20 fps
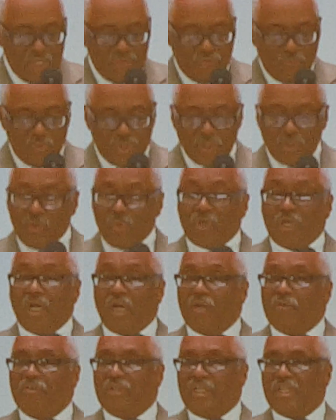even when no
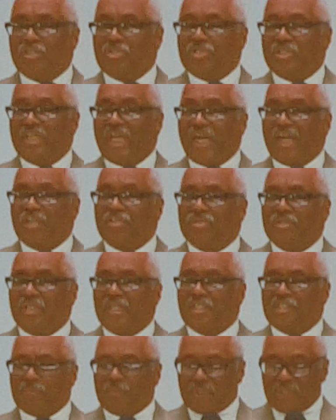congregation action
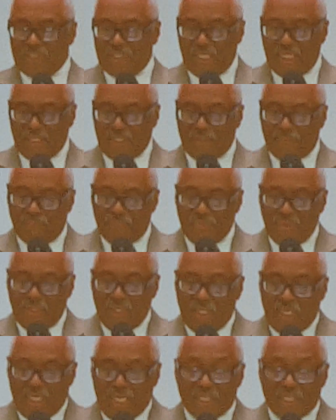has been taken,